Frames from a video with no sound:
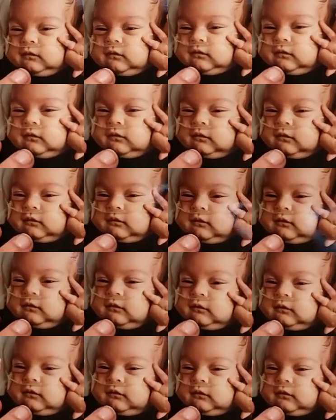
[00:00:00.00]

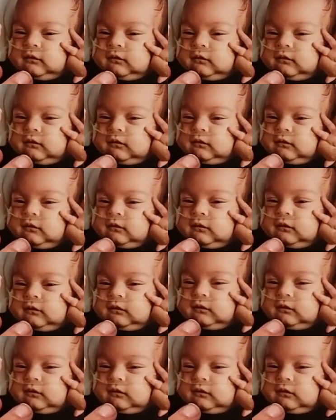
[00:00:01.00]
No one is speaking in this clip.